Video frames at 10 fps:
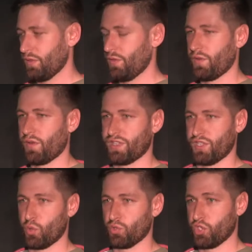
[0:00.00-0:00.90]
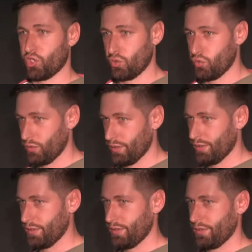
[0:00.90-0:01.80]
There are those two
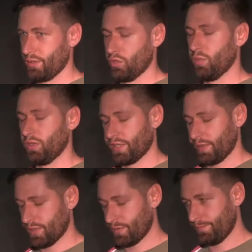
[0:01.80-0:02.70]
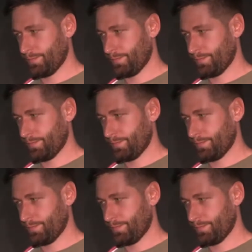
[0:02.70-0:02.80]
global types.